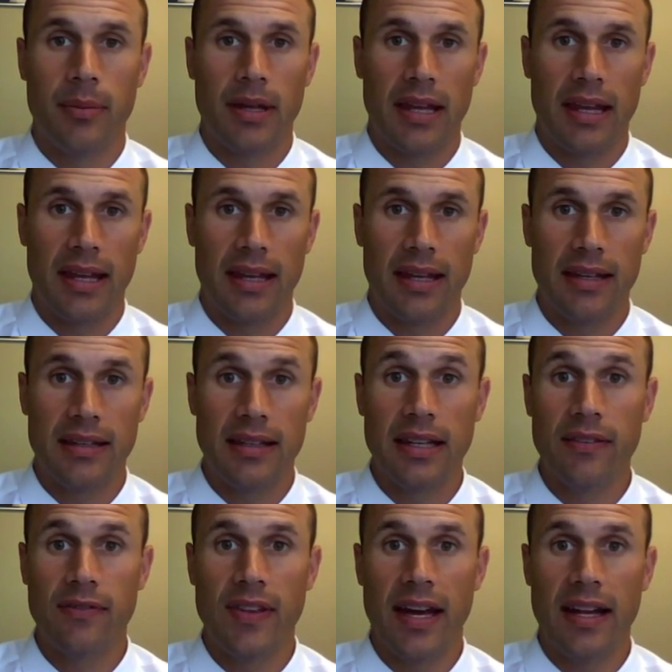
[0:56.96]
and
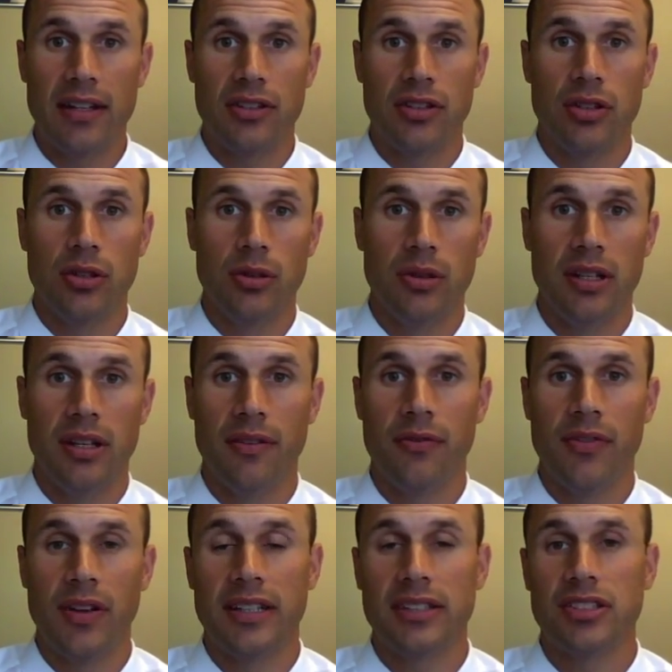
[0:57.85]
give that to the
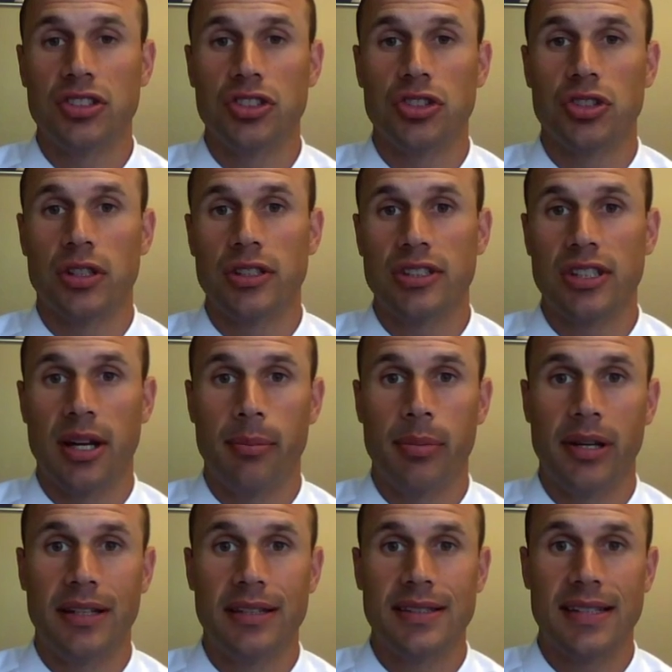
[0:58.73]
defendant's insurance
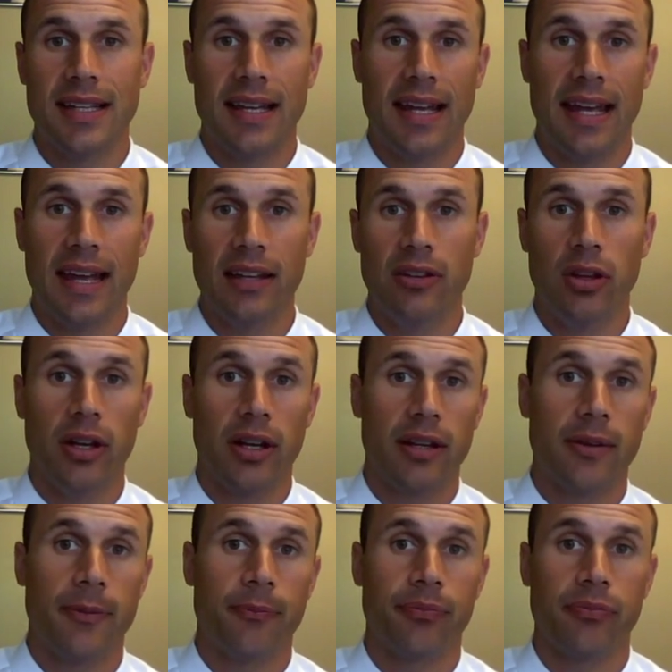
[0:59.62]
company and say, hey, look,